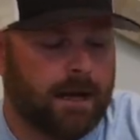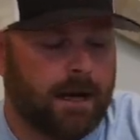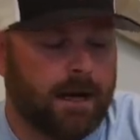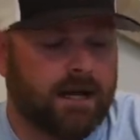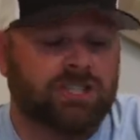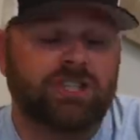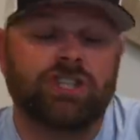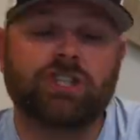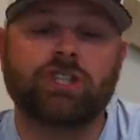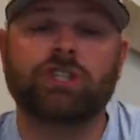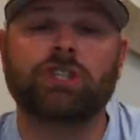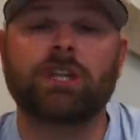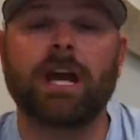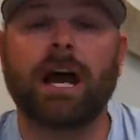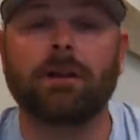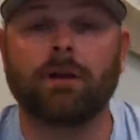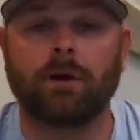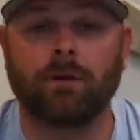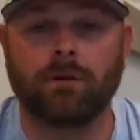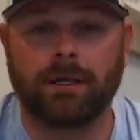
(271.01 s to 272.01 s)
uh,
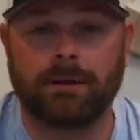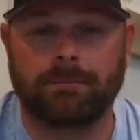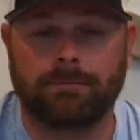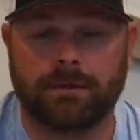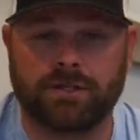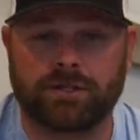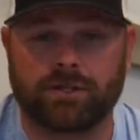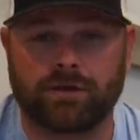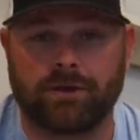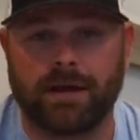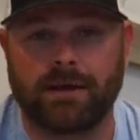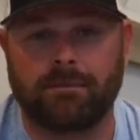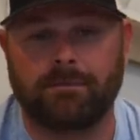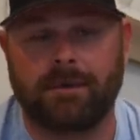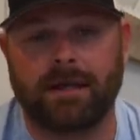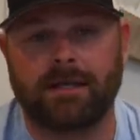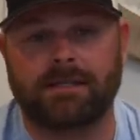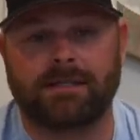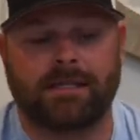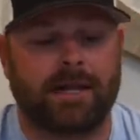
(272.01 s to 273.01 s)
shallow lipless
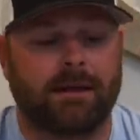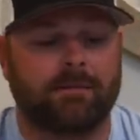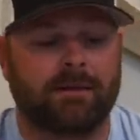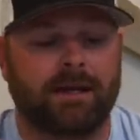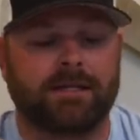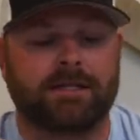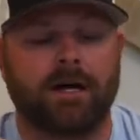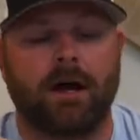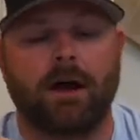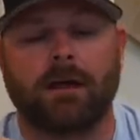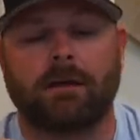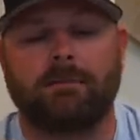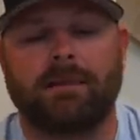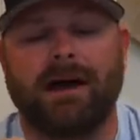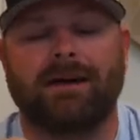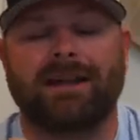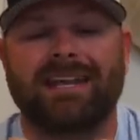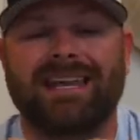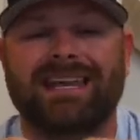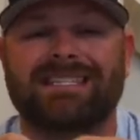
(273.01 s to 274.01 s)
crankbaits that I'm going to talk
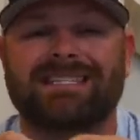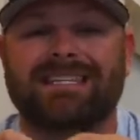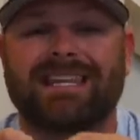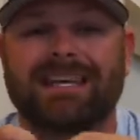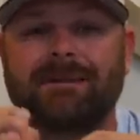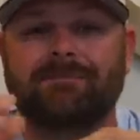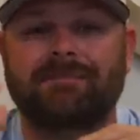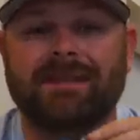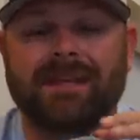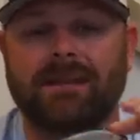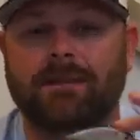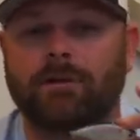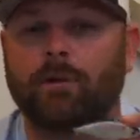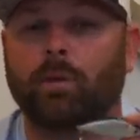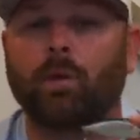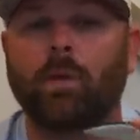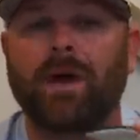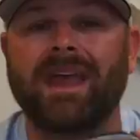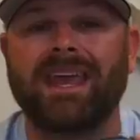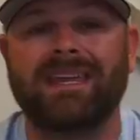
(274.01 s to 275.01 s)
about is going to be the
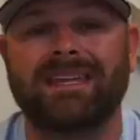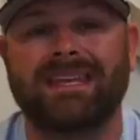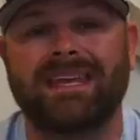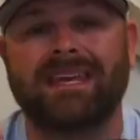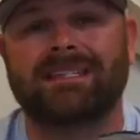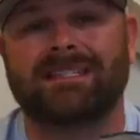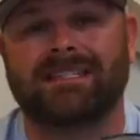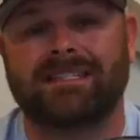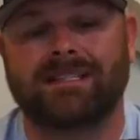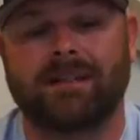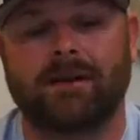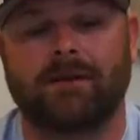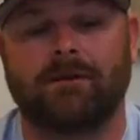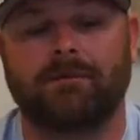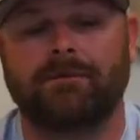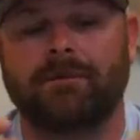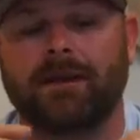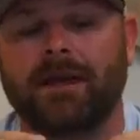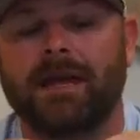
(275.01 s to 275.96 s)
weight itself.